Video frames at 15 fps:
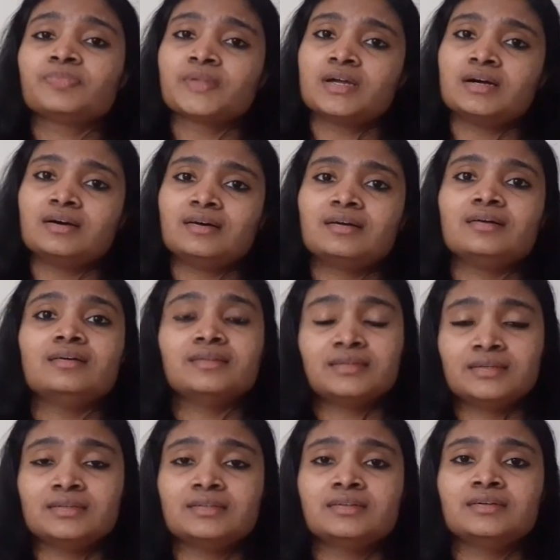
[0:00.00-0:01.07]
uh,
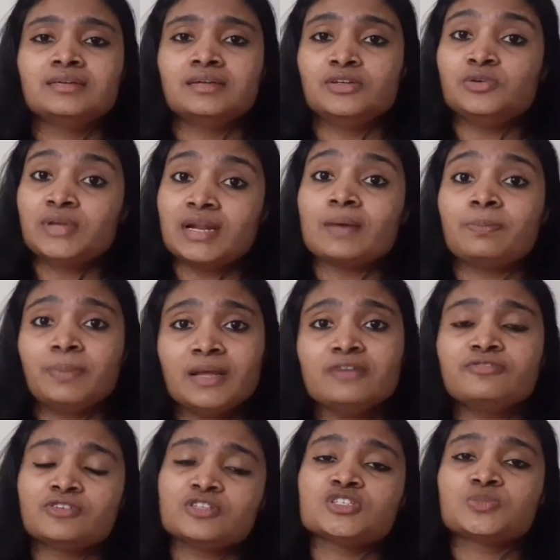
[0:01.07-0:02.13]
you can apply
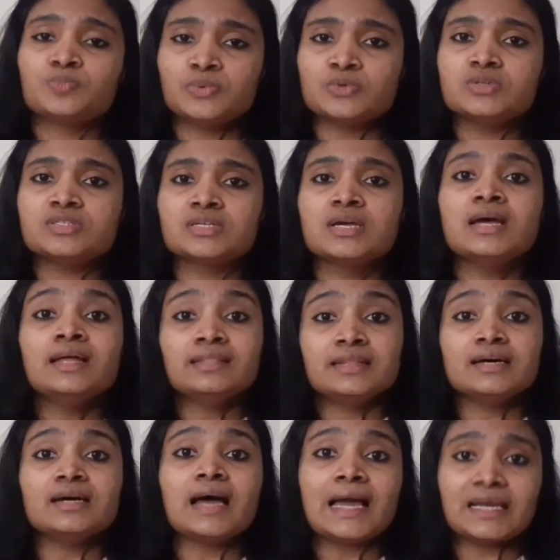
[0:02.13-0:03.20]
for this post.
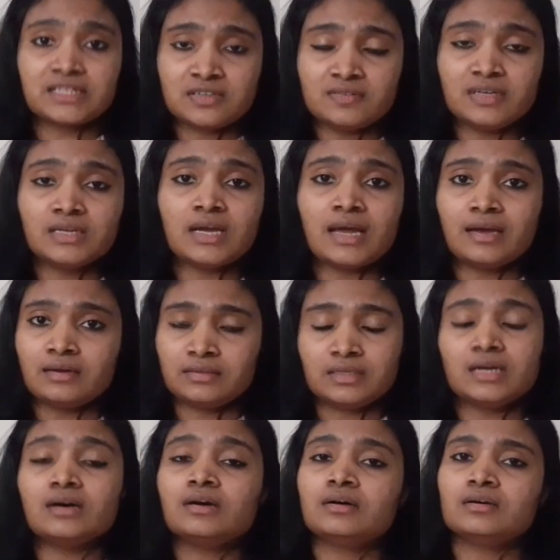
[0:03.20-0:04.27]
The activate, uh,
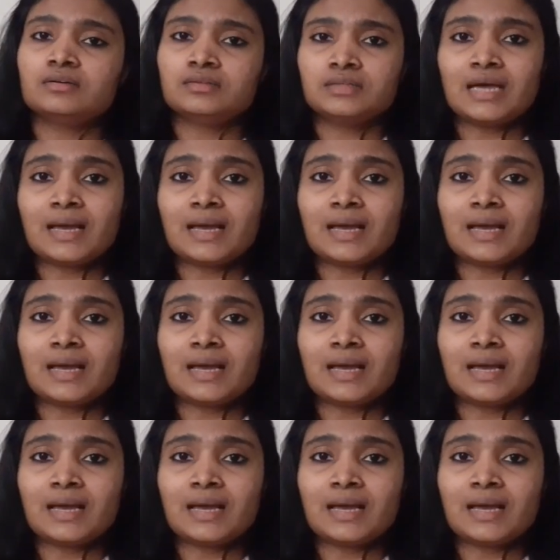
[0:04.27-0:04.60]
the, uh, the